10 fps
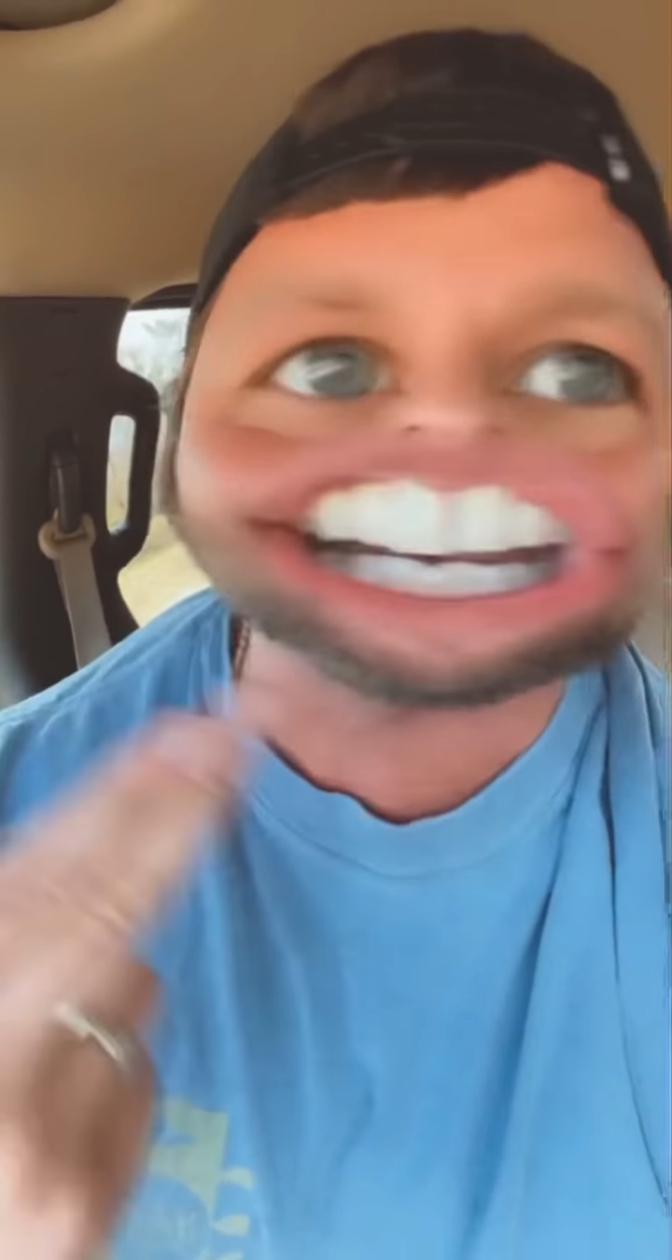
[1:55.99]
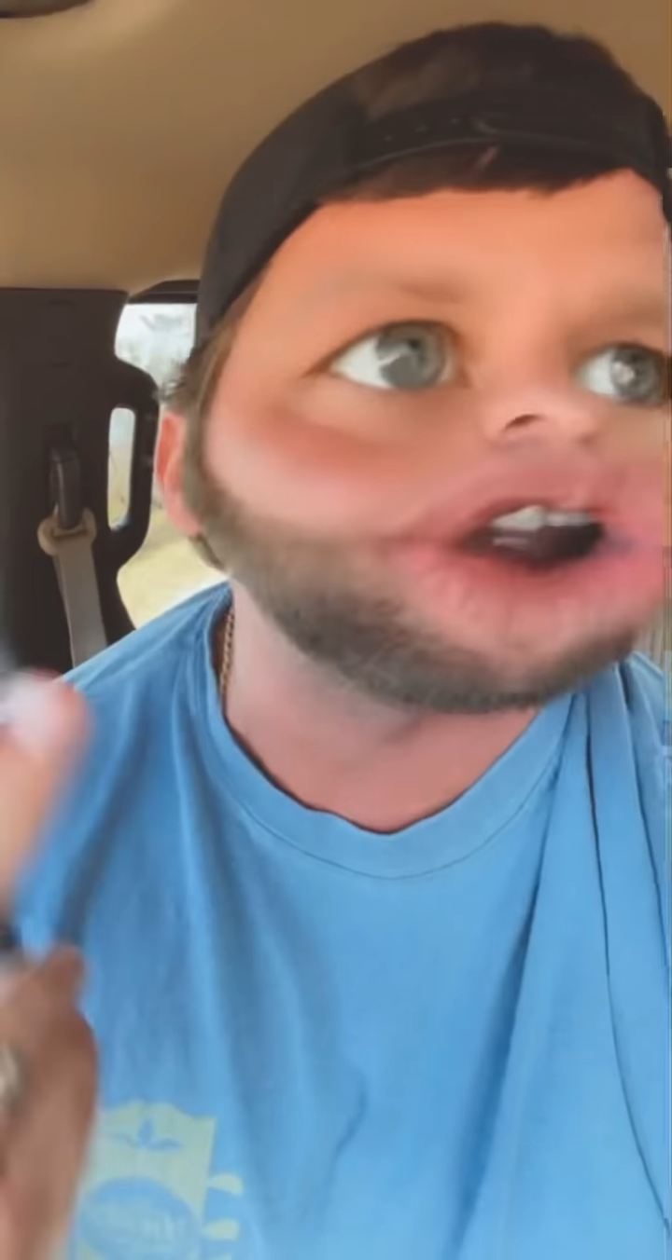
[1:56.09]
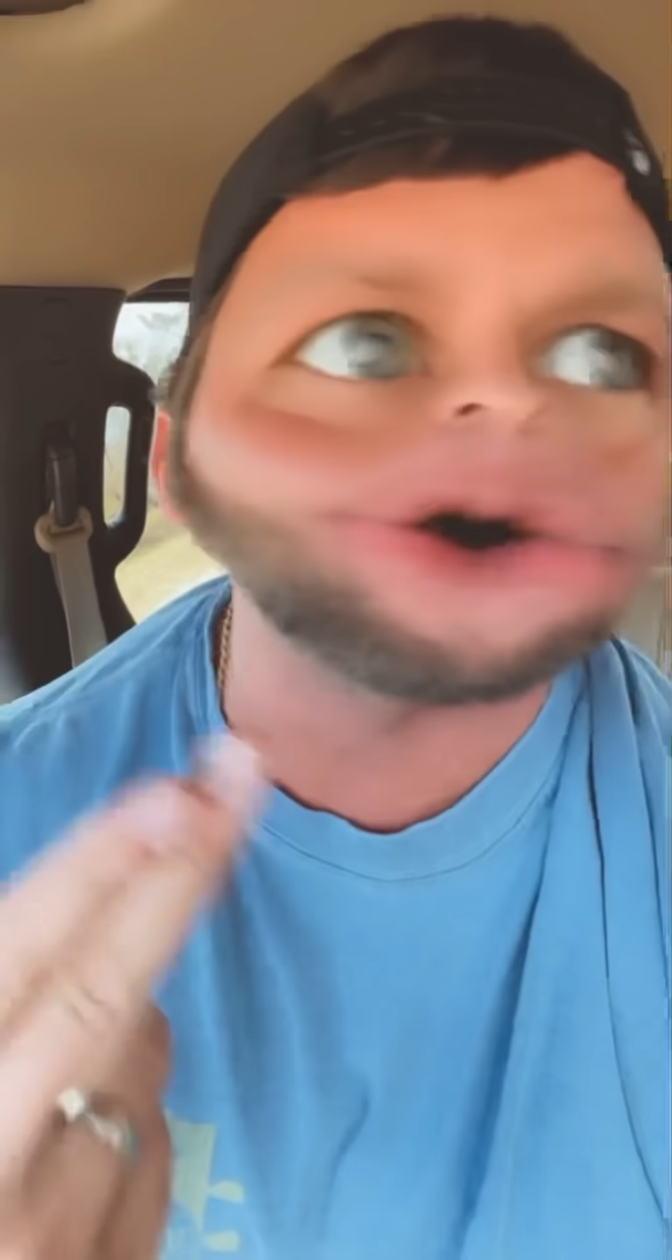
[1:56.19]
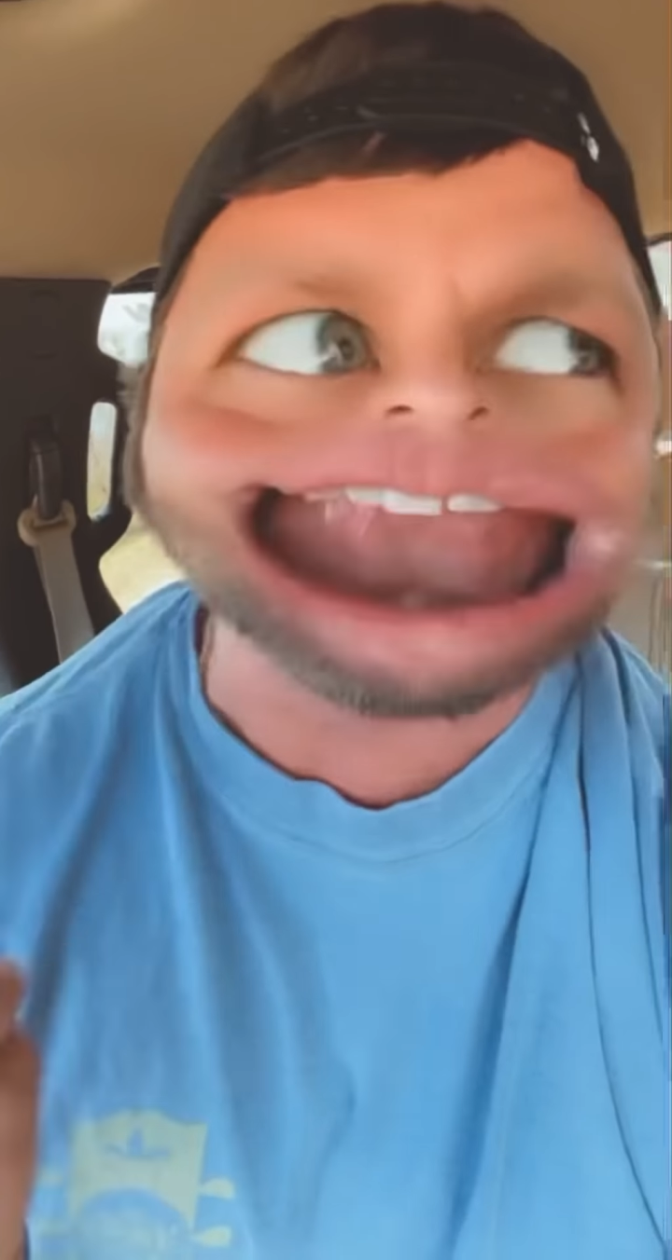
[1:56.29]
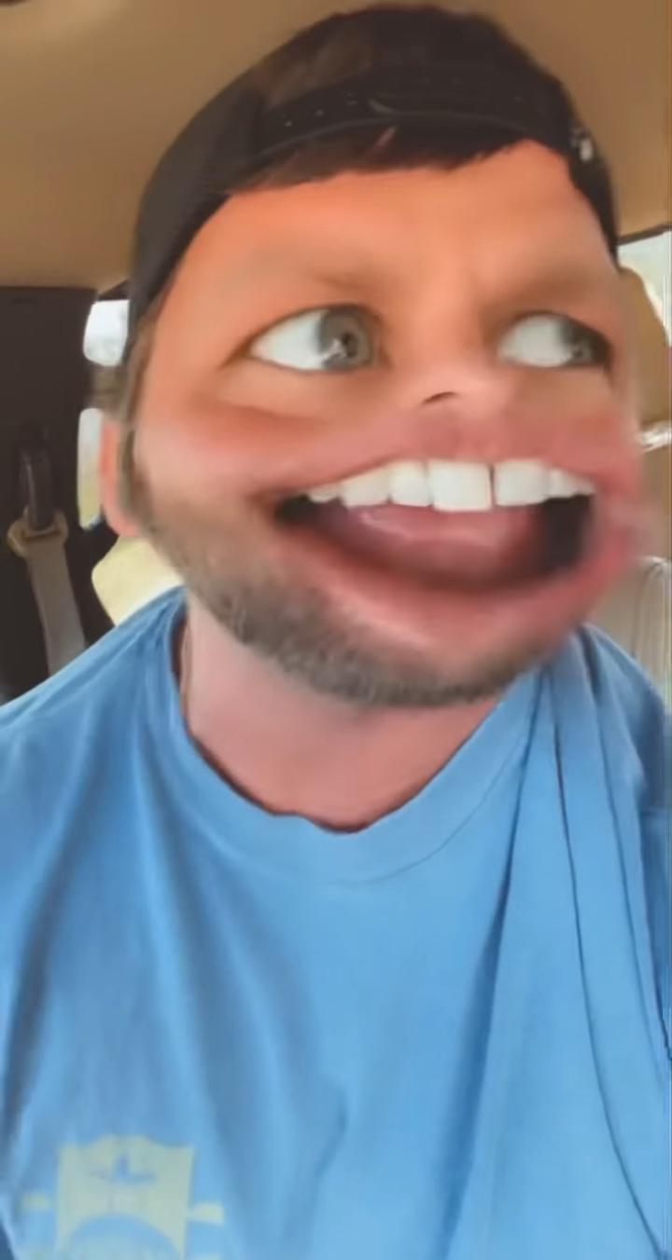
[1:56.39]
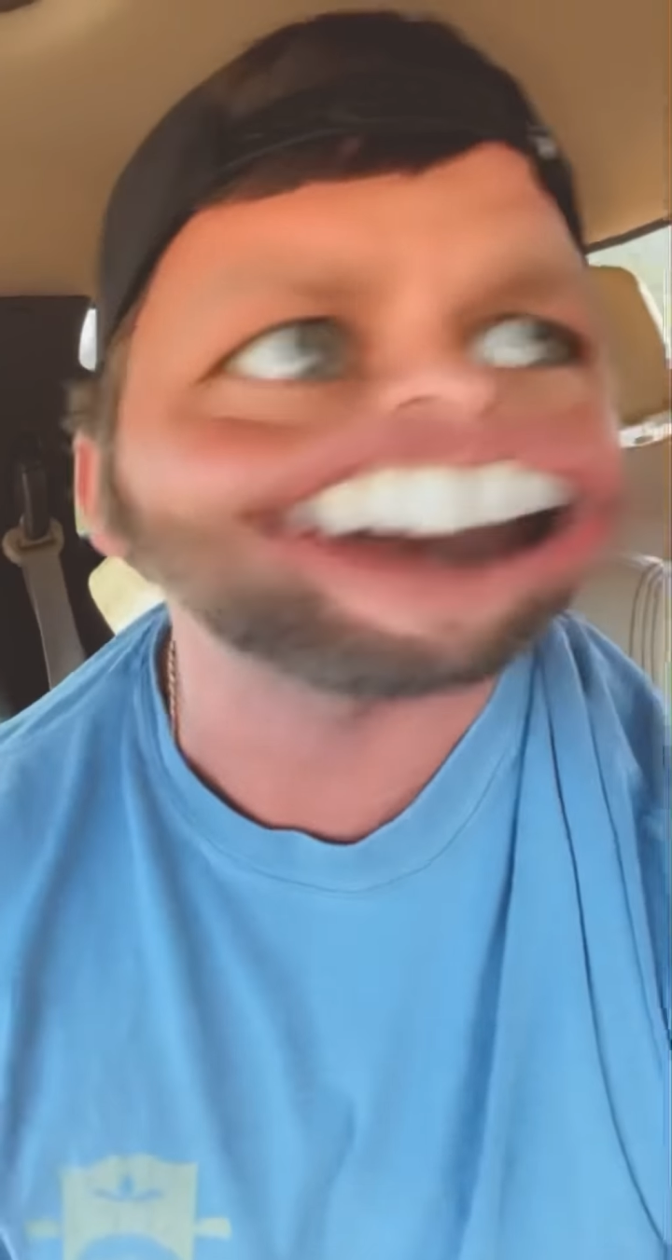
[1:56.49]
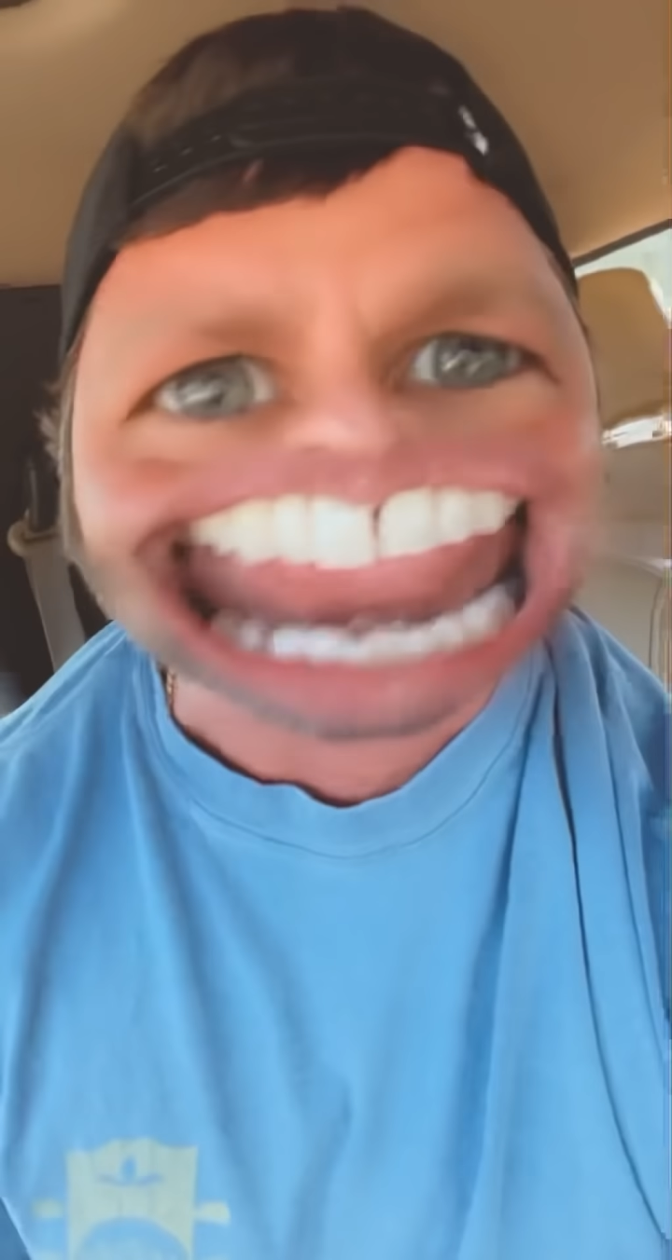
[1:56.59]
to do around